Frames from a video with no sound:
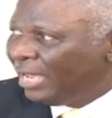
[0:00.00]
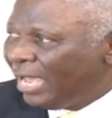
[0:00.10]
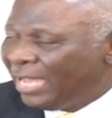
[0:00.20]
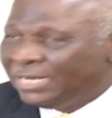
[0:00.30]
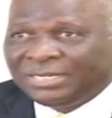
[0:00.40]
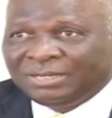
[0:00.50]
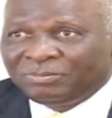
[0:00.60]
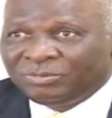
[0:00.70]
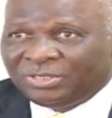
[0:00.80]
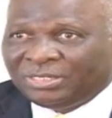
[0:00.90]
and
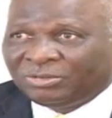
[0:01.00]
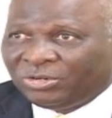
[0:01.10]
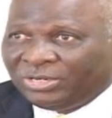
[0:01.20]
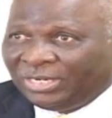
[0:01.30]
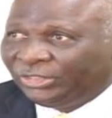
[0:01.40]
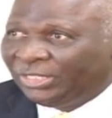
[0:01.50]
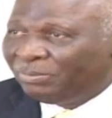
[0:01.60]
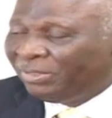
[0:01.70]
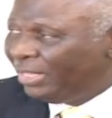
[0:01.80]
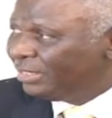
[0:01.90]
the connection has
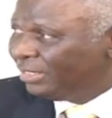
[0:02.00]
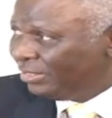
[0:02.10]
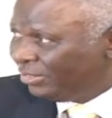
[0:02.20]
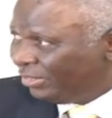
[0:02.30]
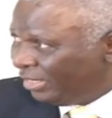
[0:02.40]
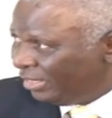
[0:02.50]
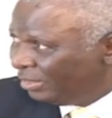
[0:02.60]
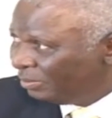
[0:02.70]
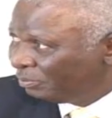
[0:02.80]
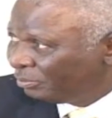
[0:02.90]
been there since then.
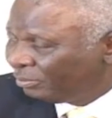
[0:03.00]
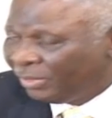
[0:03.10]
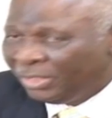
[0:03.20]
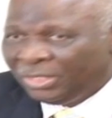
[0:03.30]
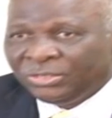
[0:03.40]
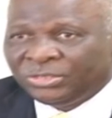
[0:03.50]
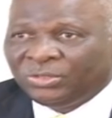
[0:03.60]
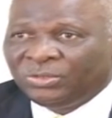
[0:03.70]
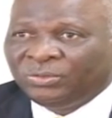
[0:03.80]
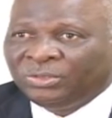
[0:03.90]

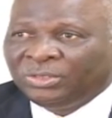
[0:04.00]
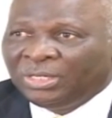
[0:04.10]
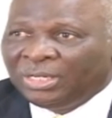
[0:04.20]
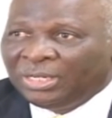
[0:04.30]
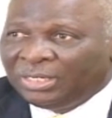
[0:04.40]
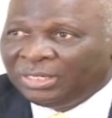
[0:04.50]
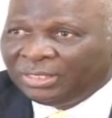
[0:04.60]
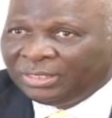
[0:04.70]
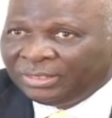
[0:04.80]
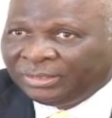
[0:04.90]
So
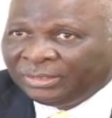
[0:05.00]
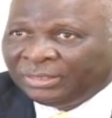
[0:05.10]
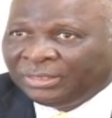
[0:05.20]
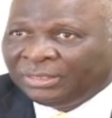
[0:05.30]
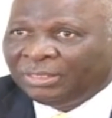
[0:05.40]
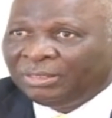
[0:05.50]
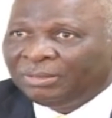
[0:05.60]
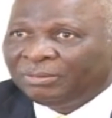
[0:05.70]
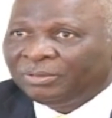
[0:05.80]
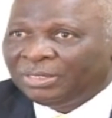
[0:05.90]
the
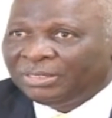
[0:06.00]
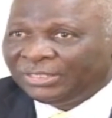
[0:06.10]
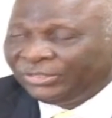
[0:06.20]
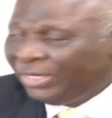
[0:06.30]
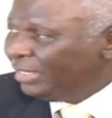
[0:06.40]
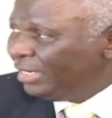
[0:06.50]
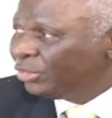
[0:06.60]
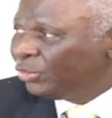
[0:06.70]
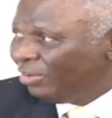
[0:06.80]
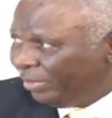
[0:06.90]
Nigerian leaders
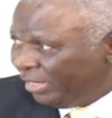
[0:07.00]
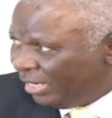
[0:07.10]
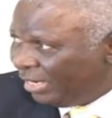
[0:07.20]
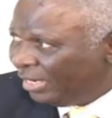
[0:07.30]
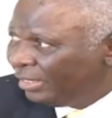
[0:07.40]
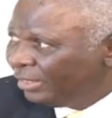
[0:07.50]
too have been here.